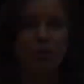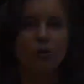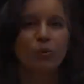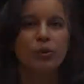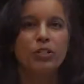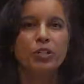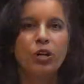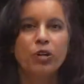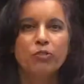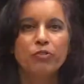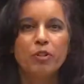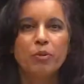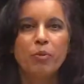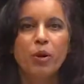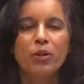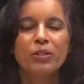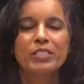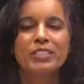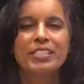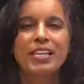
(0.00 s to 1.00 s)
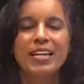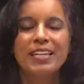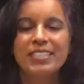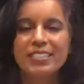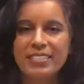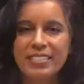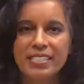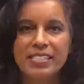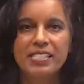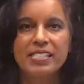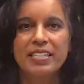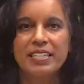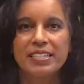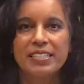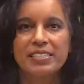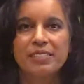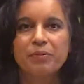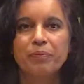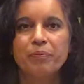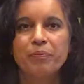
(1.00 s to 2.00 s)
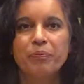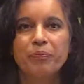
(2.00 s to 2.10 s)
We know from all the data that's in